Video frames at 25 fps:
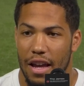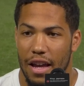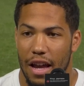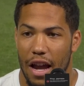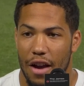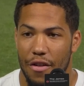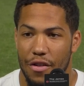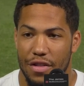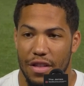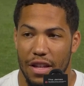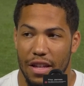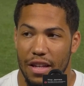
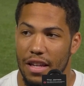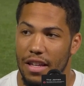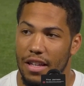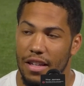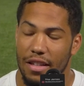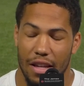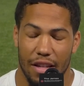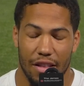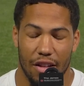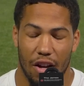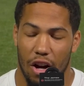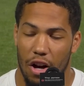everything
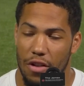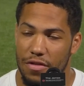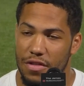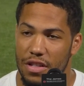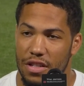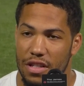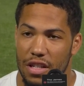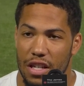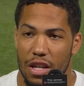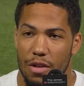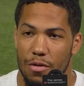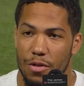he in the off
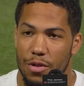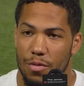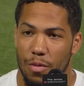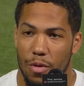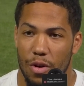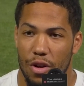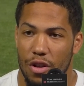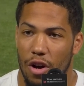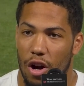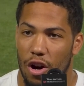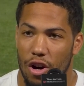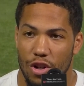season he was
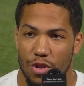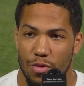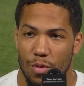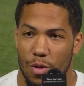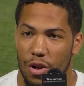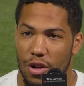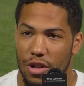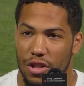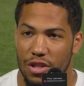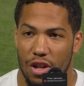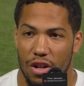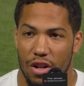one of the hardest
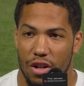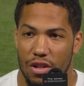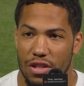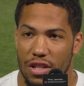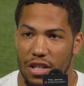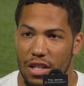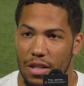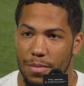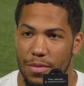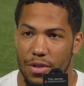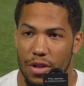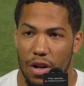workers on our
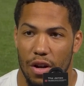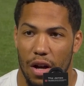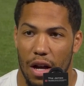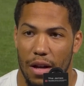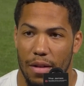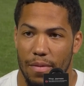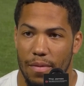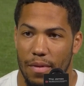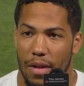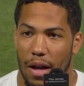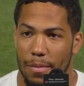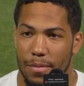team. So
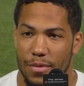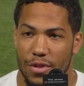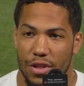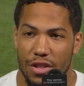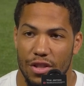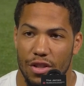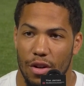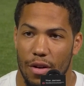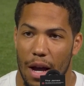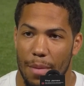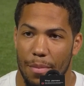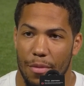I'm
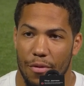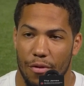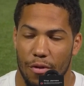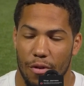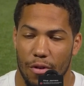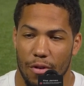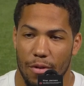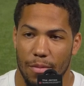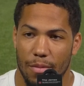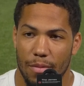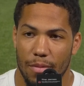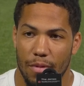just so happy
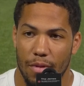for him.